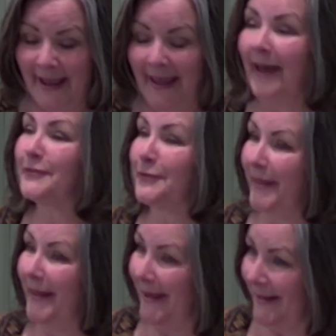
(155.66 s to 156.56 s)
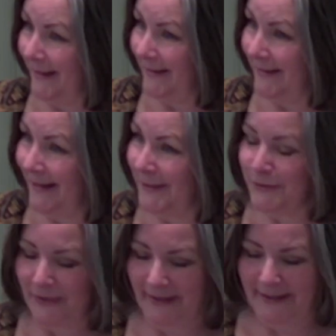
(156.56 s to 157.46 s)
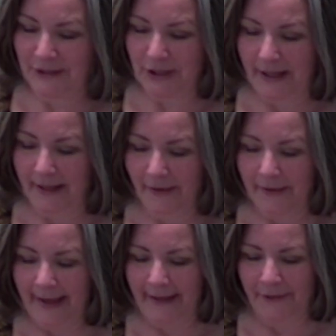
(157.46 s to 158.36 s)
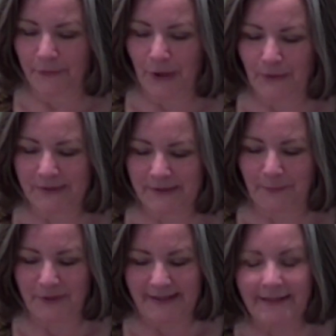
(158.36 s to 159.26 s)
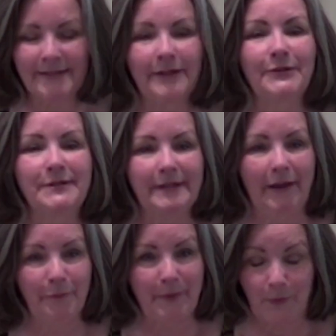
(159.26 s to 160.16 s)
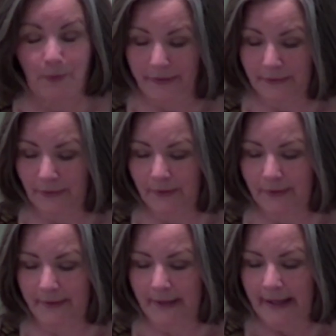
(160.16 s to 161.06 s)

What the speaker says: After they had eaten and drunk at Shiloh, Hannah rose and presented herself before the Lord.